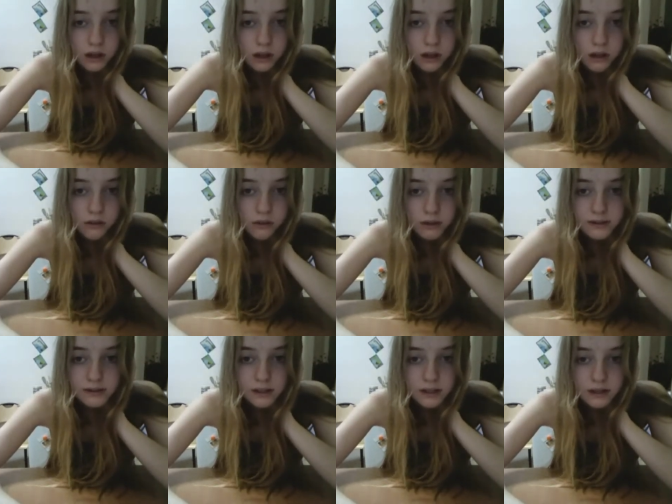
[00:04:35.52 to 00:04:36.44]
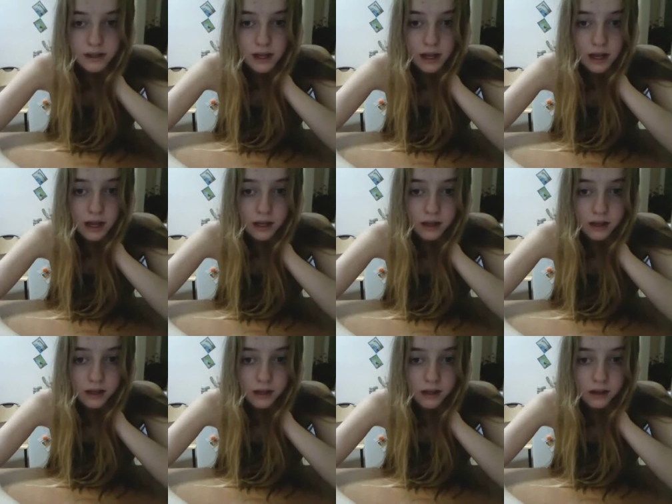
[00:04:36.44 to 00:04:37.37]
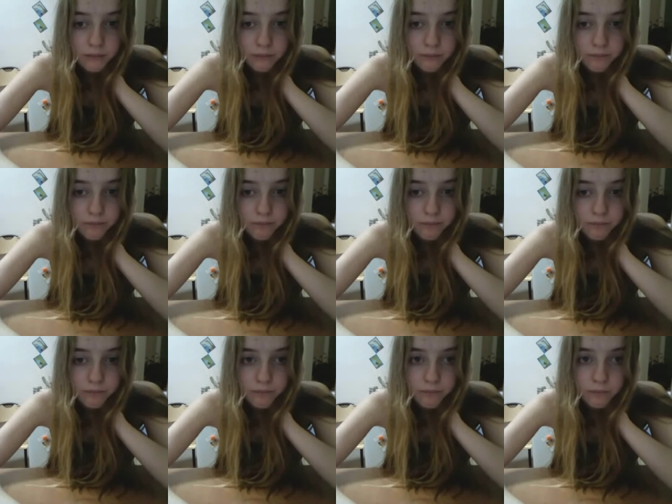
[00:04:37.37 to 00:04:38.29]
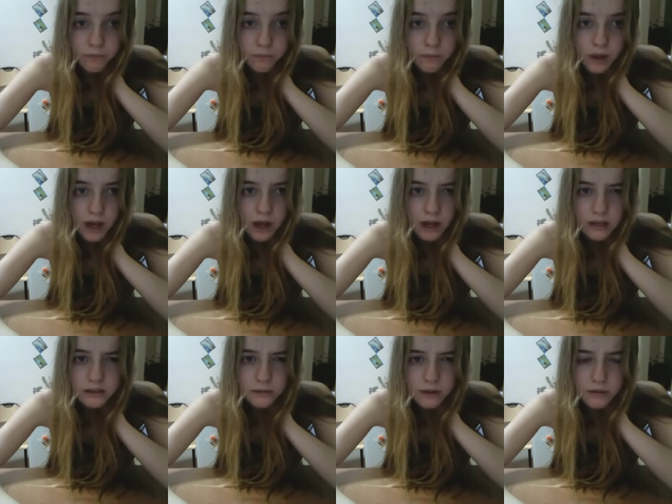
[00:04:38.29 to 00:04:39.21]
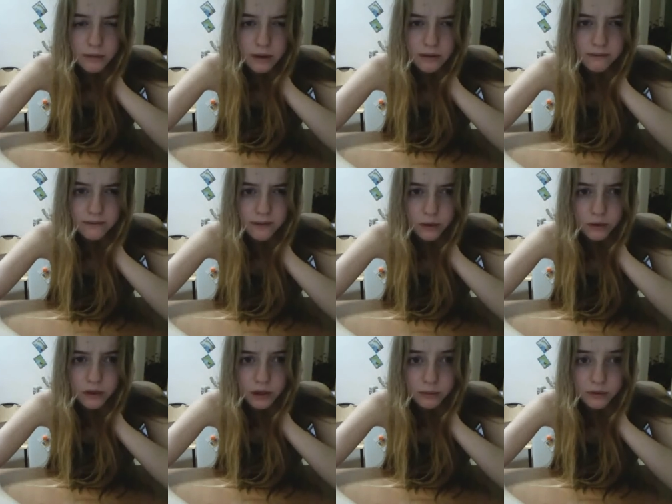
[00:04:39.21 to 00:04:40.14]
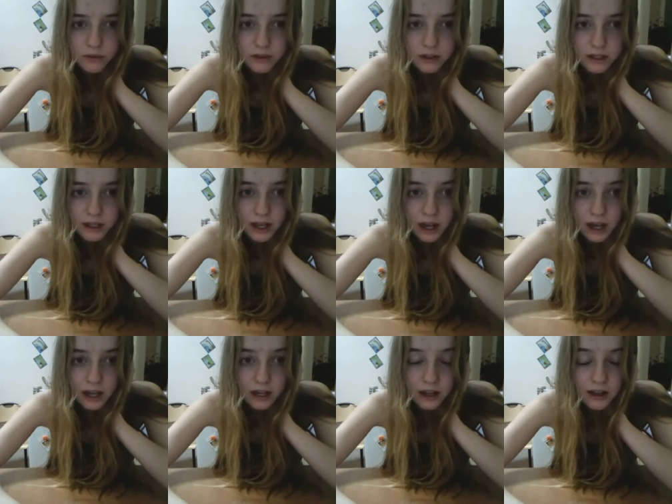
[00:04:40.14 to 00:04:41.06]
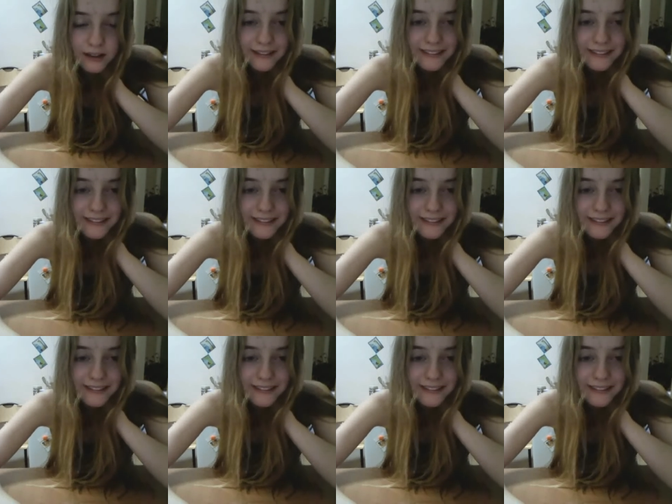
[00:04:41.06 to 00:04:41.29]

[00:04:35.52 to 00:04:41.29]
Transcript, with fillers: Otherwise than that, um, I switched my phone numbers again,